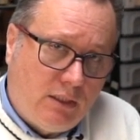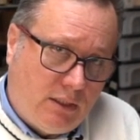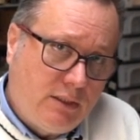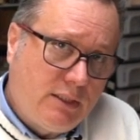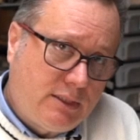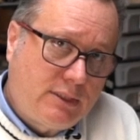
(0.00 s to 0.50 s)

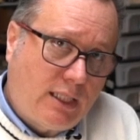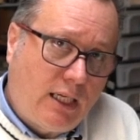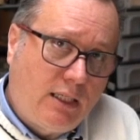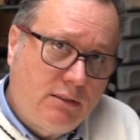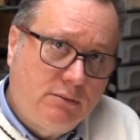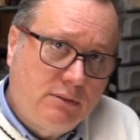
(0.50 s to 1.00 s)
and the
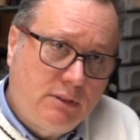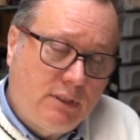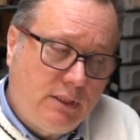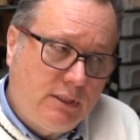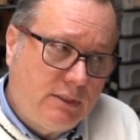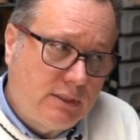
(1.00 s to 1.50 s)

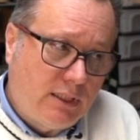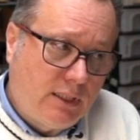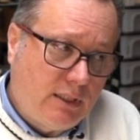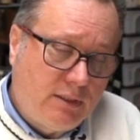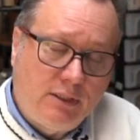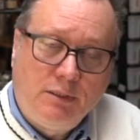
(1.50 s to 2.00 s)
sound is
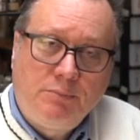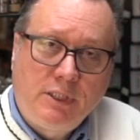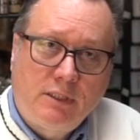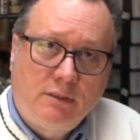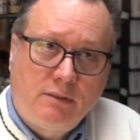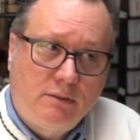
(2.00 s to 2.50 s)

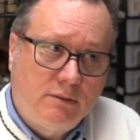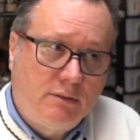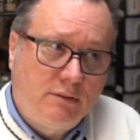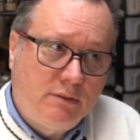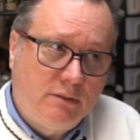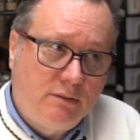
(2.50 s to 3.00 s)

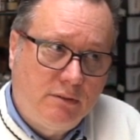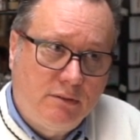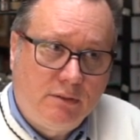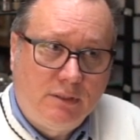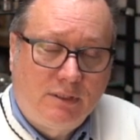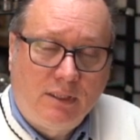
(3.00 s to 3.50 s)

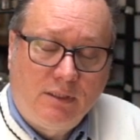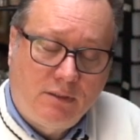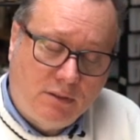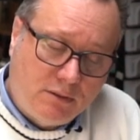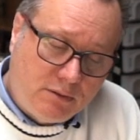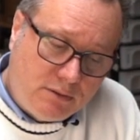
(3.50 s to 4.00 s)
typical. It's a
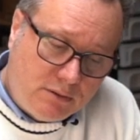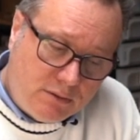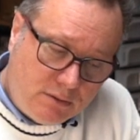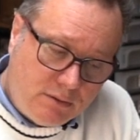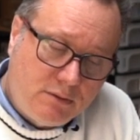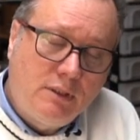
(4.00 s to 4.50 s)

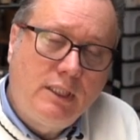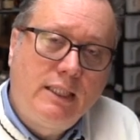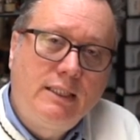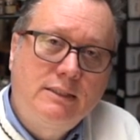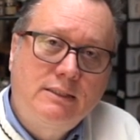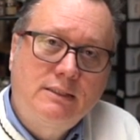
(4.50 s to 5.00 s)
little
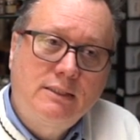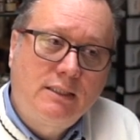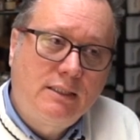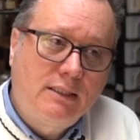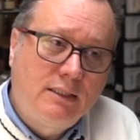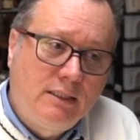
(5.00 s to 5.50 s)
less
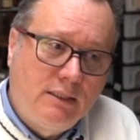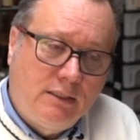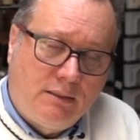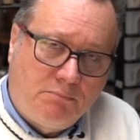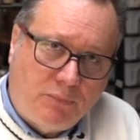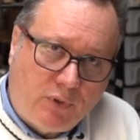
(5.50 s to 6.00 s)

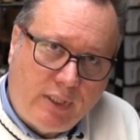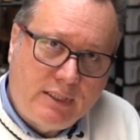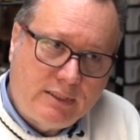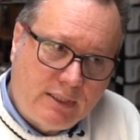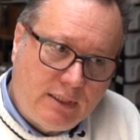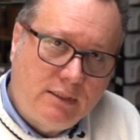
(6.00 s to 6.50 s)

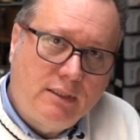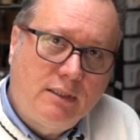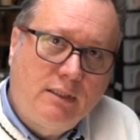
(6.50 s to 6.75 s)
present.